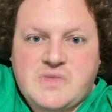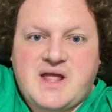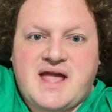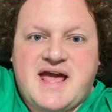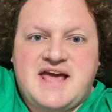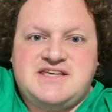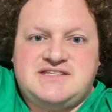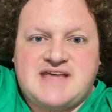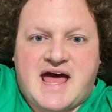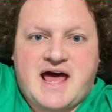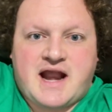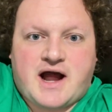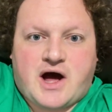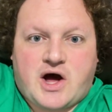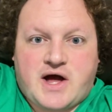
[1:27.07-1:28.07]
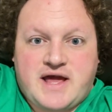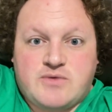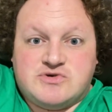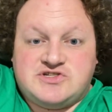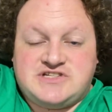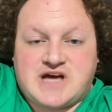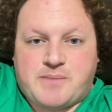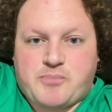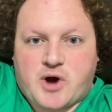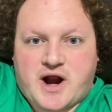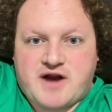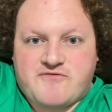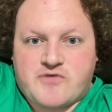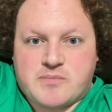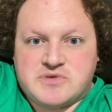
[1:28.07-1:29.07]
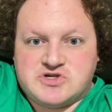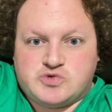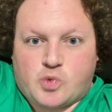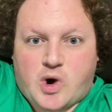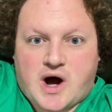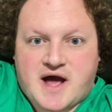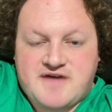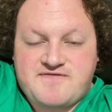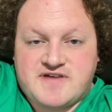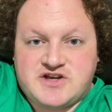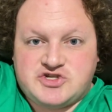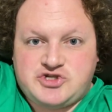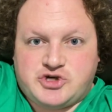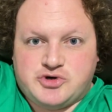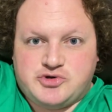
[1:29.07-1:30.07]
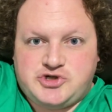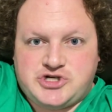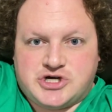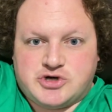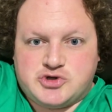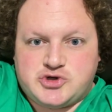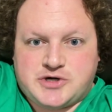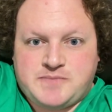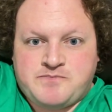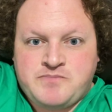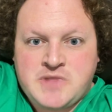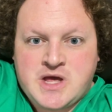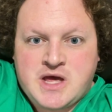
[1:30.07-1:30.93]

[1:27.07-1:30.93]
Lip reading: he said he was separated from his wife and his two children,